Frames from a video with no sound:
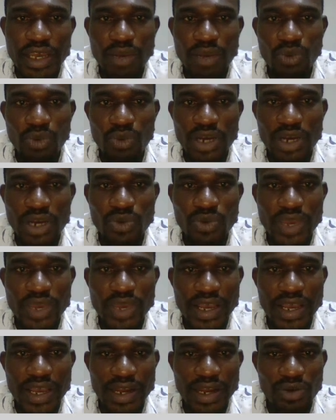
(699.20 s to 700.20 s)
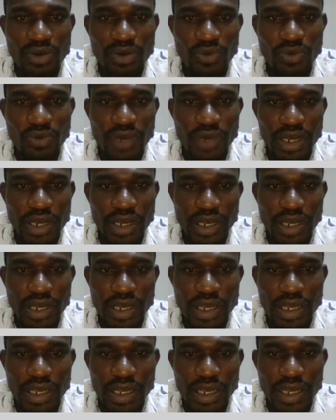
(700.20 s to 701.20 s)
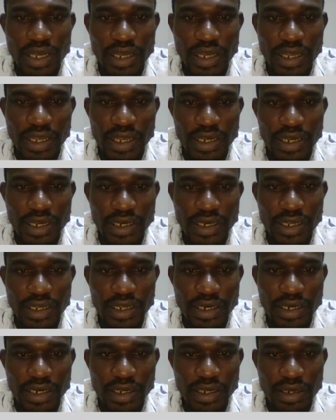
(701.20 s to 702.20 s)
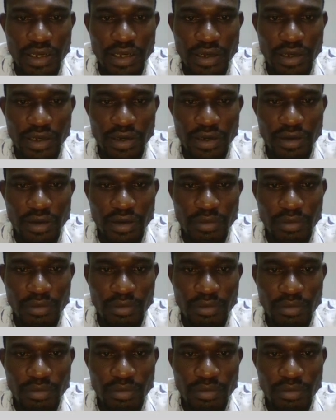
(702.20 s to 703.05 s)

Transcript: one way ANOVA and then um,